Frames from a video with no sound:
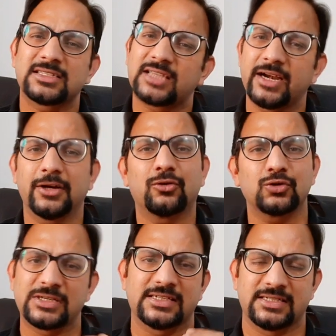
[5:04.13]
30 to
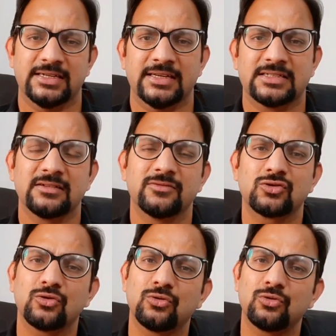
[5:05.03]
60 days.
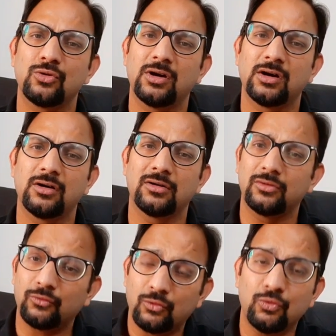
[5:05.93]
So
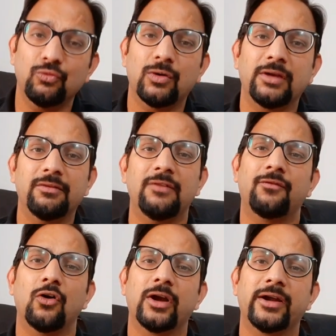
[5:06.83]
who one will
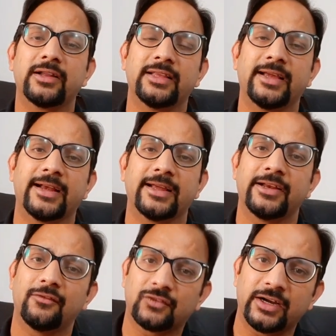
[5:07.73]
fall under the category
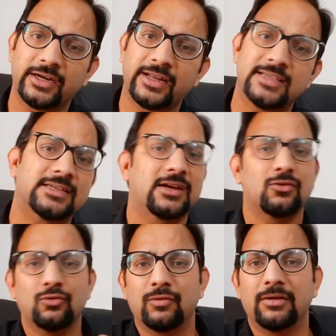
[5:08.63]
of 30 days and
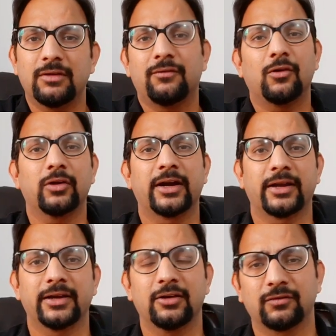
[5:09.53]
who one will fall
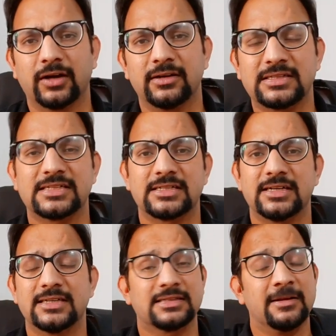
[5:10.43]
category of 60
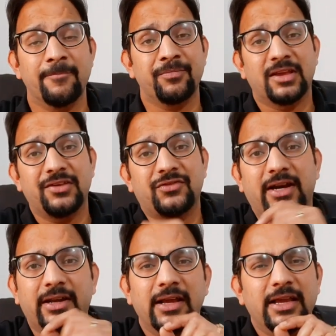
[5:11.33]
days is
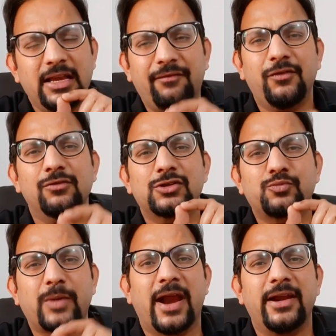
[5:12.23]
that if you
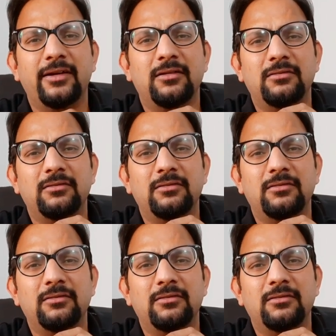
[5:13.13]
spend